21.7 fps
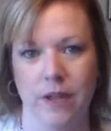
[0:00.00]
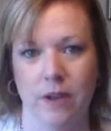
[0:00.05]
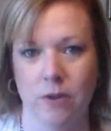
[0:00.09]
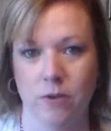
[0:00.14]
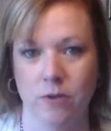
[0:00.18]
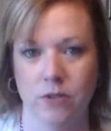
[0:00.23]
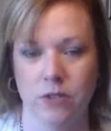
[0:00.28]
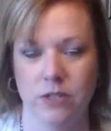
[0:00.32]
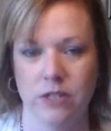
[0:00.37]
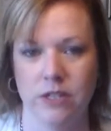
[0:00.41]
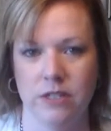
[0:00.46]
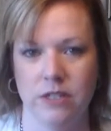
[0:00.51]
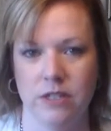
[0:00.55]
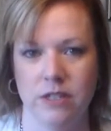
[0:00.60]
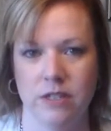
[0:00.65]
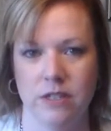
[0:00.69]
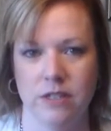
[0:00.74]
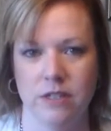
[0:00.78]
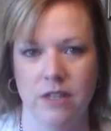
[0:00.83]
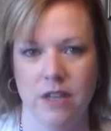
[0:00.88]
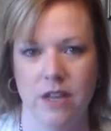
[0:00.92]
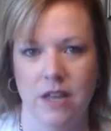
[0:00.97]

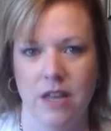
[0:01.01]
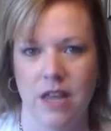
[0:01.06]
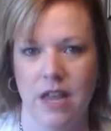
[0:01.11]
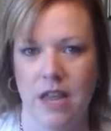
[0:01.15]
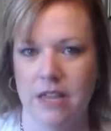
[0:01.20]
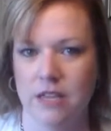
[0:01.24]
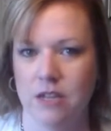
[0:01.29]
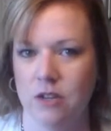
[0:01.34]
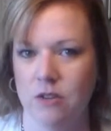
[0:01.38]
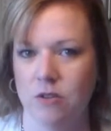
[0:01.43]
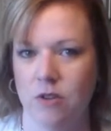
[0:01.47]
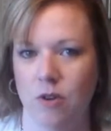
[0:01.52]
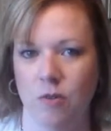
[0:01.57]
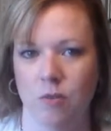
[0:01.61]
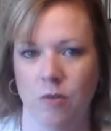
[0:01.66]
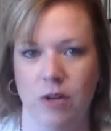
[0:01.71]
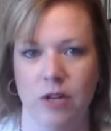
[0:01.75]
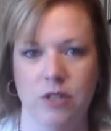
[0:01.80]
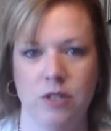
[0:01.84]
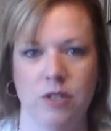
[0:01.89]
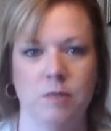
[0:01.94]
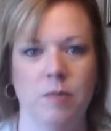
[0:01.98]
hostesses and you don't
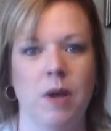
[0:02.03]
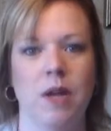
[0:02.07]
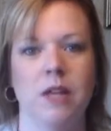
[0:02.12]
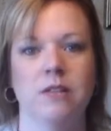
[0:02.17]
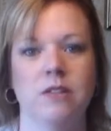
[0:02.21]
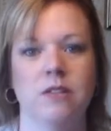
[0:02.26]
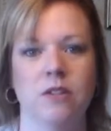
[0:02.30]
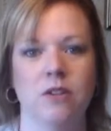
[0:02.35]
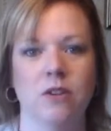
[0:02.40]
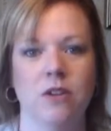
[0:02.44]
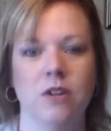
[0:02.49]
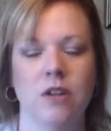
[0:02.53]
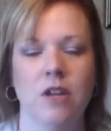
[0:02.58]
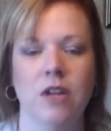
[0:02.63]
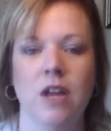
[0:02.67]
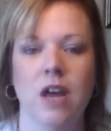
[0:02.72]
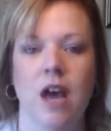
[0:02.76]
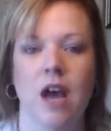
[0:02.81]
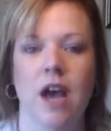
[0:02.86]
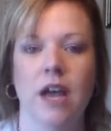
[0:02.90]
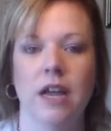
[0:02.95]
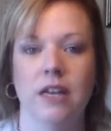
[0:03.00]
want to sponsor,
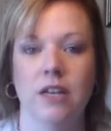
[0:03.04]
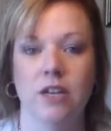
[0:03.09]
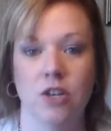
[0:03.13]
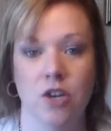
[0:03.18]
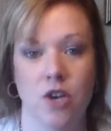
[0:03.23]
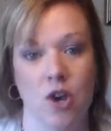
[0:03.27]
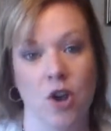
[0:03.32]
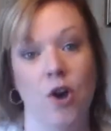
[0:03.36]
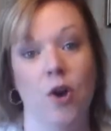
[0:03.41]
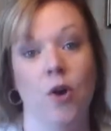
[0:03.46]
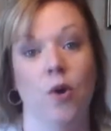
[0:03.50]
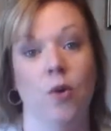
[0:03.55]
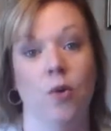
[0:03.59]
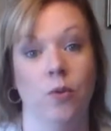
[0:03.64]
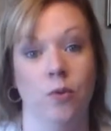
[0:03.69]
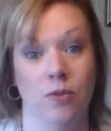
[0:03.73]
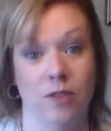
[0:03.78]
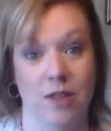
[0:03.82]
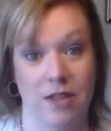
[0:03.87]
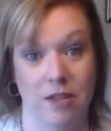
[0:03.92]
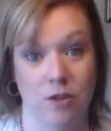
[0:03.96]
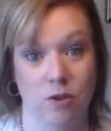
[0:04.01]
I know
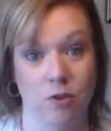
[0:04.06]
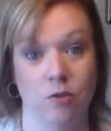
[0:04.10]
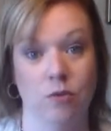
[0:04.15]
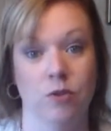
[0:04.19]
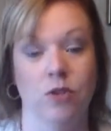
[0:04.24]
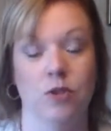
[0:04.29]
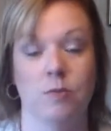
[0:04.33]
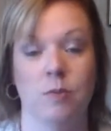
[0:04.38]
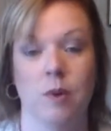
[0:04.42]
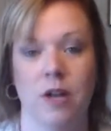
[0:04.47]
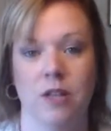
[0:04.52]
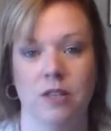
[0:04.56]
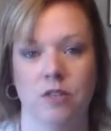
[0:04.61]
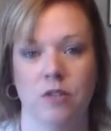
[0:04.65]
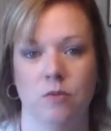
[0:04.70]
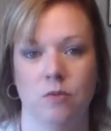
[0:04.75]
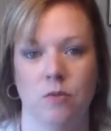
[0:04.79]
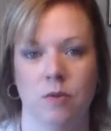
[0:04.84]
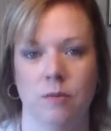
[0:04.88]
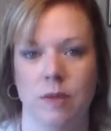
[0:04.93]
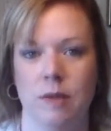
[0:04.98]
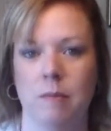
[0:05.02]
that your sponsor
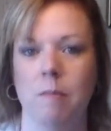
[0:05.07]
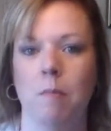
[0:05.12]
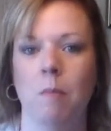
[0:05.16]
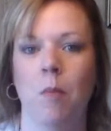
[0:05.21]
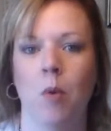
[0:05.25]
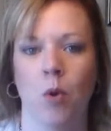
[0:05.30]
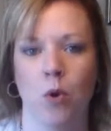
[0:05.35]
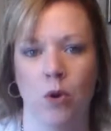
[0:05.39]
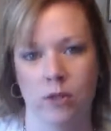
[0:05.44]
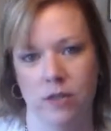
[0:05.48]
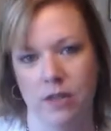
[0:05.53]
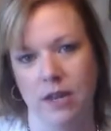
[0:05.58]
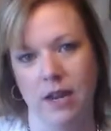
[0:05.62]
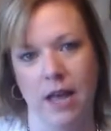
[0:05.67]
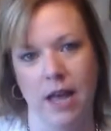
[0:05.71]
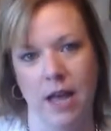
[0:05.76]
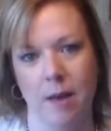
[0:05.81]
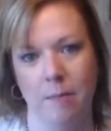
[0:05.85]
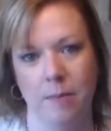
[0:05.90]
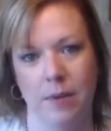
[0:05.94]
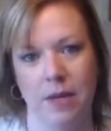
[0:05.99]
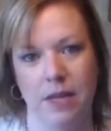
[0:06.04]
would be more than
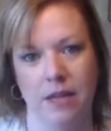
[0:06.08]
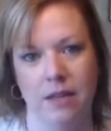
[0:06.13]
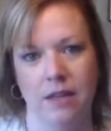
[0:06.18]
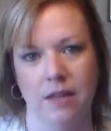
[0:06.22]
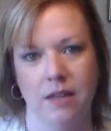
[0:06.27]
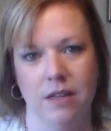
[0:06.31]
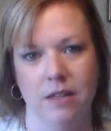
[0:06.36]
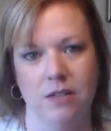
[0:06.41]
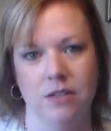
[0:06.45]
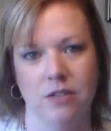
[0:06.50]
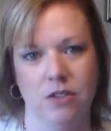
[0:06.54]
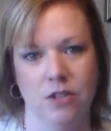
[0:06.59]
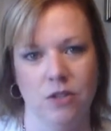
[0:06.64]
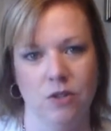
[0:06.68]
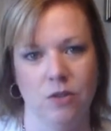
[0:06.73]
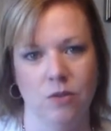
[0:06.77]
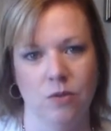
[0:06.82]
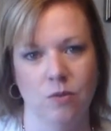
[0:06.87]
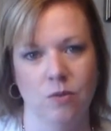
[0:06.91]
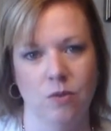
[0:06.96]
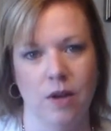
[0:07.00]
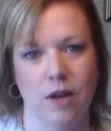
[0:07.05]
happy
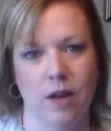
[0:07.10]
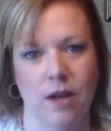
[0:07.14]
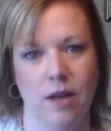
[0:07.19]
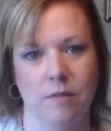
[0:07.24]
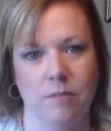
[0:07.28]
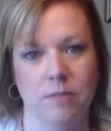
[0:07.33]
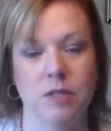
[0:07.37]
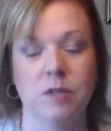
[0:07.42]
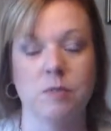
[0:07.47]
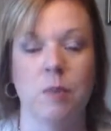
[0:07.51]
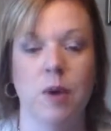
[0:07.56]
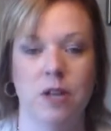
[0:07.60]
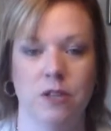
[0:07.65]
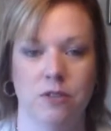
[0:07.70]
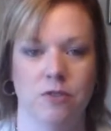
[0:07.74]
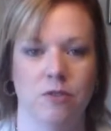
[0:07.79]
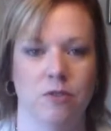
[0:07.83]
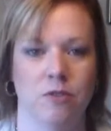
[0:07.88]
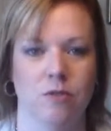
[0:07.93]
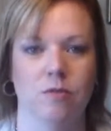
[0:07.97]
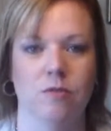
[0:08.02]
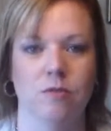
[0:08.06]
to
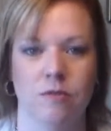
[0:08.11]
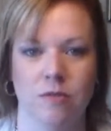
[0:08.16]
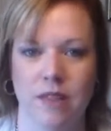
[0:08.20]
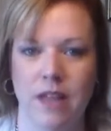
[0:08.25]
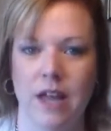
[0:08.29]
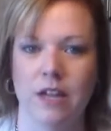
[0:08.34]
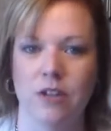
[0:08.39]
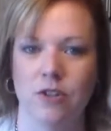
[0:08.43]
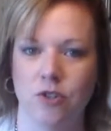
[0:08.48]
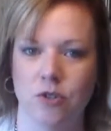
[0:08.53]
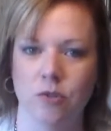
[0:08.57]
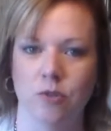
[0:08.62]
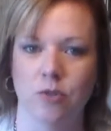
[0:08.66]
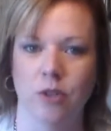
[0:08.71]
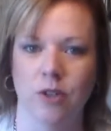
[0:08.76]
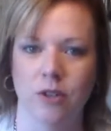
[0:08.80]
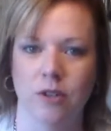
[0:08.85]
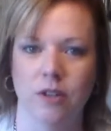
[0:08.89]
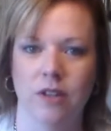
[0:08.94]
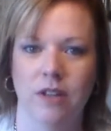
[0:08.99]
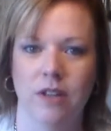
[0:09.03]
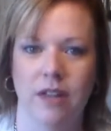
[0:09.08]
sponsor that
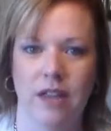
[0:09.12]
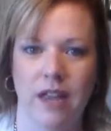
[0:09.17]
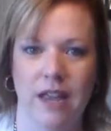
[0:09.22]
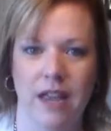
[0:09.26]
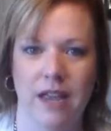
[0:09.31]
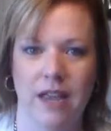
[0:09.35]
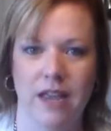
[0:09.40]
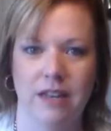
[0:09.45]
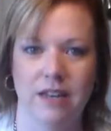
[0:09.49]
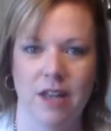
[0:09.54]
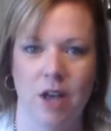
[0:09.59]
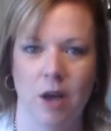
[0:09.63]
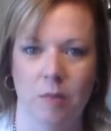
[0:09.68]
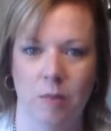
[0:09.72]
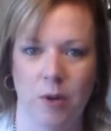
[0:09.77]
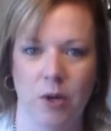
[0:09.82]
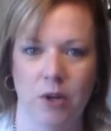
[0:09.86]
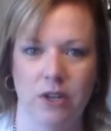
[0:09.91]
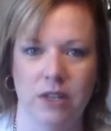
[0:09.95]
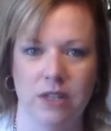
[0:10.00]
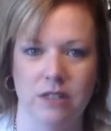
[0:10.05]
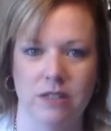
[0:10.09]
jeweler and help
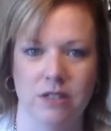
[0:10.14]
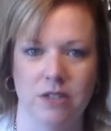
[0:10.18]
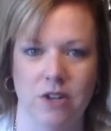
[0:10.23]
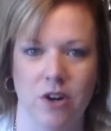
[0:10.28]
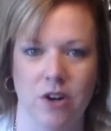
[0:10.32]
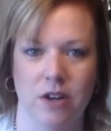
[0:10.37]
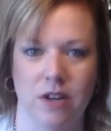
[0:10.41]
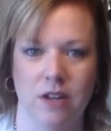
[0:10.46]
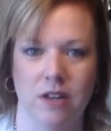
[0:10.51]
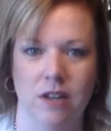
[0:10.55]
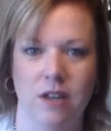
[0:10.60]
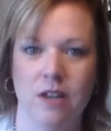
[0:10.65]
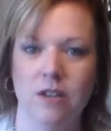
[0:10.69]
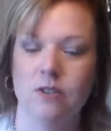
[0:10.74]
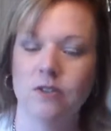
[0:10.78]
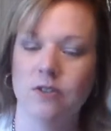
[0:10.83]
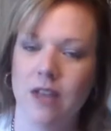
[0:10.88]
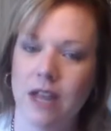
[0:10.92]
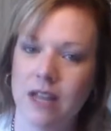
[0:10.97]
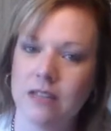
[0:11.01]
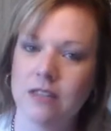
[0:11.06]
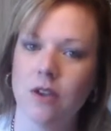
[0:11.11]
her get started.
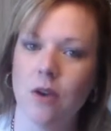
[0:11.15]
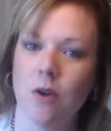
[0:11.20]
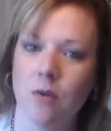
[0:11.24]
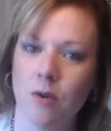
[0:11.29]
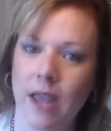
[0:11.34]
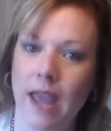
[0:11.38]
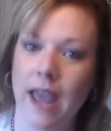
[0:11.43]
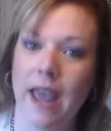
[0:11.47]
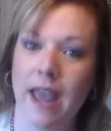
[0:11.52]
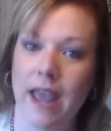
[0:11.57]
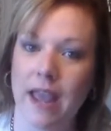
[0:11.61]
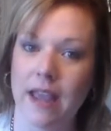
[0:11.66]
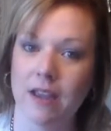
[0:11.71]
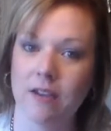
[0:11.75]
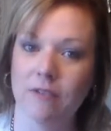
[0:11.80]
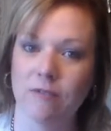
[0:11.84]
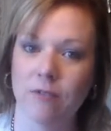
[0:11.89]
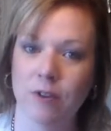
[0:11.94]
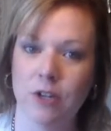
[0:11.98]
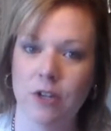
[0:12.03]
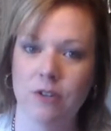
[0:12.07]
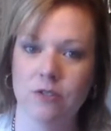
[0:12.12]
So that's okay
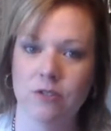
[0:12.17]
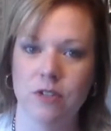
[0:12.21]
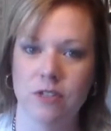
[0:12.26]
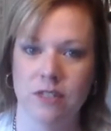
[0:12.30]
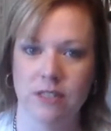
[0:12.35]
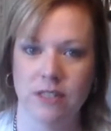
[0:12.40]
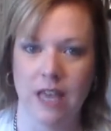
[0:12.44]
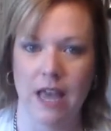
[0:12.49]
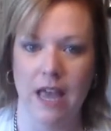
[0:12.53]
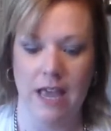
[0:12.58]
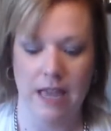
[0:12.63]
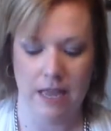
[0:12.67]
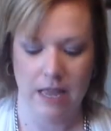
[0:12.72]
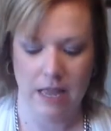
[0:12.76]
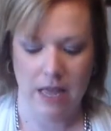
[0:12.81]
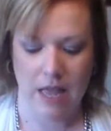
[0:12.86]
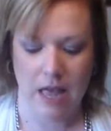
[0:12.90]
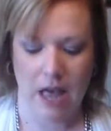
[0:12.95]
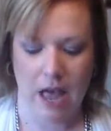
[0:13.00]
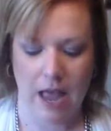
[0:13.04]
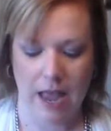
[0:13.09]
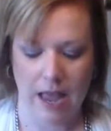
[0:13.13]
for you to say,
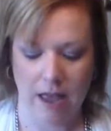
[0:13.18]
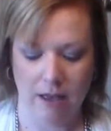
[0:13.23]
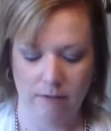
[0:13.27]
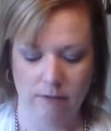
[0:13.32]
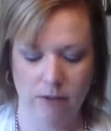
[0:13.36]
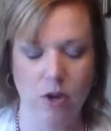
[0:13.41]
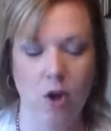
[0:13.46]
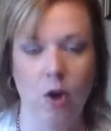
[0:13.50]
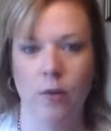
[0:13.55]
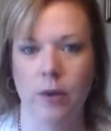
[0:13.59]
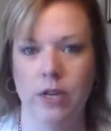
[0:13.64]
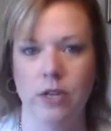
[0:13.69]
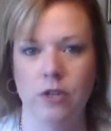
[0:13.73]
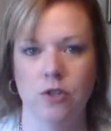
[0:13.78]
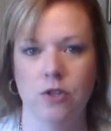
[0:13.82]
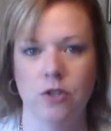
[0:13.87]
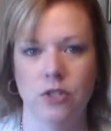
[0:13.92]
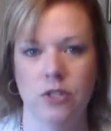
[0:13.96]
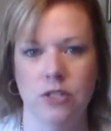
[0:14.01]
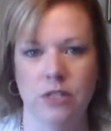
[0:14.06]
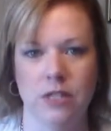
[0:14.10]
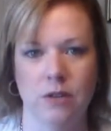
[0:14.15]
I have no
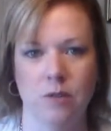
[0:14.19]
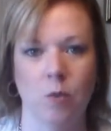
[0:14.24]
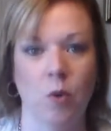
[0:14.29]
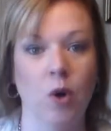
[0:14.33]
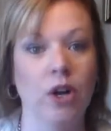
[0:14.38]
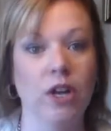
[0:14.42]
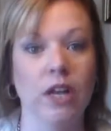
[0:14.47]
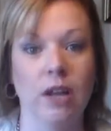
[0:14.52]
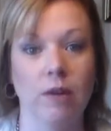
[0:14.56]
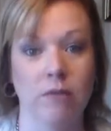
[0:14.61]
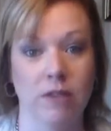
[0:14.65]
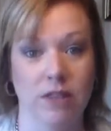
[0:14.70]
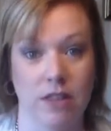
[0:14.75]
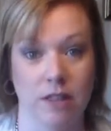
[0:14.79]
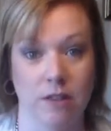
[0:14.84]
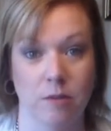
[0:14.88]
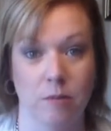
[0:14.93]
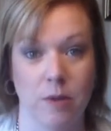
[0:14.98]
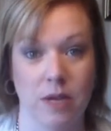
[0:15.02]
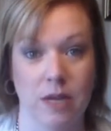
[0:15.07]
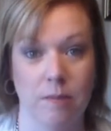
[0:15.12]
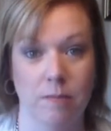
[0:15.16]
interest in working with
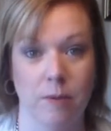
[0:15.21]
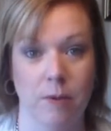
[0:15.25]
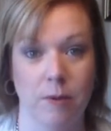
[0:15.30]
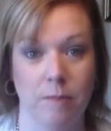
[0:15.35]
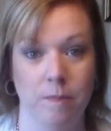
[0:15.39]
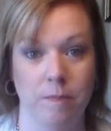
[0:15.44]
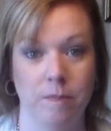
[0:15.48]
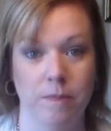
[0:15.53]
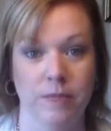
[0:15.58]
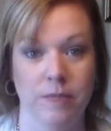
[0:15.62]
other people.